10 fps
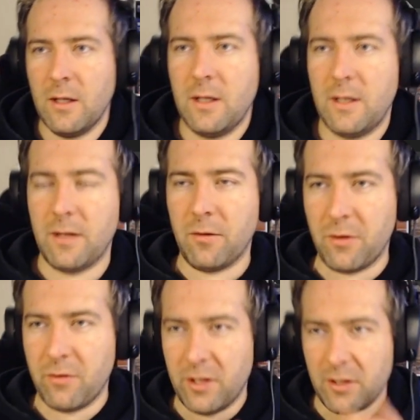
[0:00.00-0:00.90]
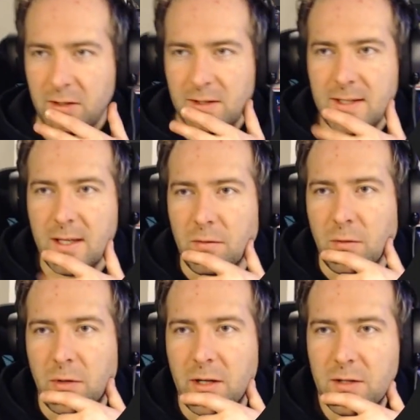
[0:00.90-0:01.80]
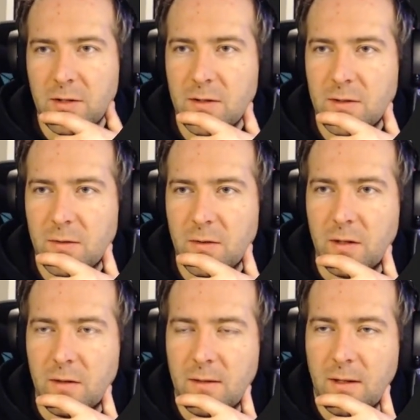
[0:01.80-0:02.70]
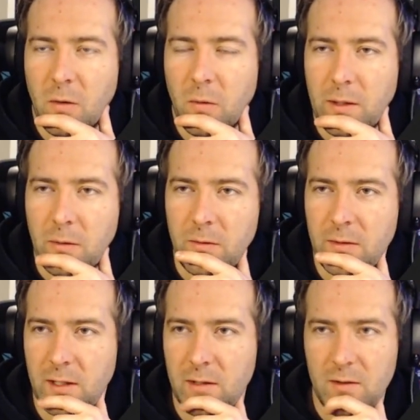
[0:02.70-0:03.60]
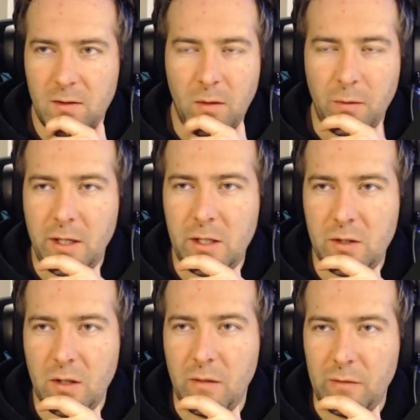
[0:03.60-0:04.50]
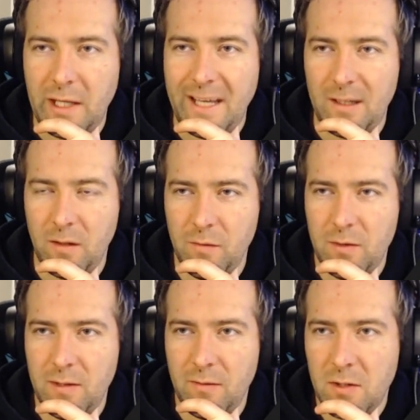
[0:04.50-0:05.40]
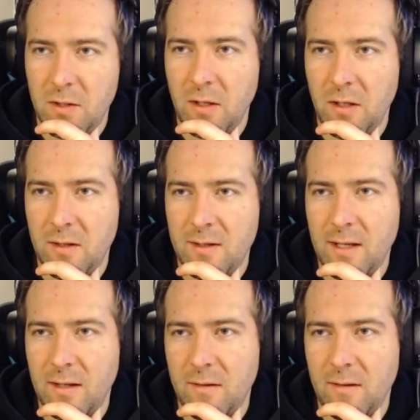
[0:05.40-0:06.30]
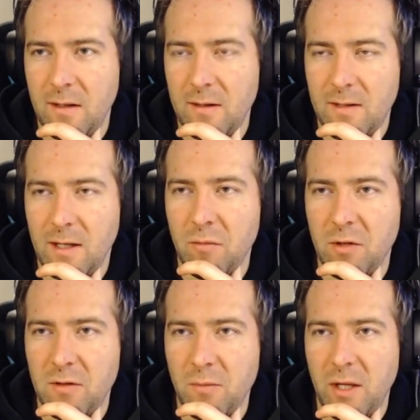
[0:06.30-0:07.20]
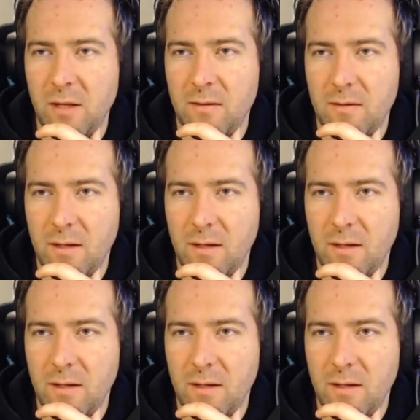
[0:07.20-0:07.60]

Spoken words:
And our grid is a set of locations that only contains the locations of the elves. If it's not in the set, then it's an empty space.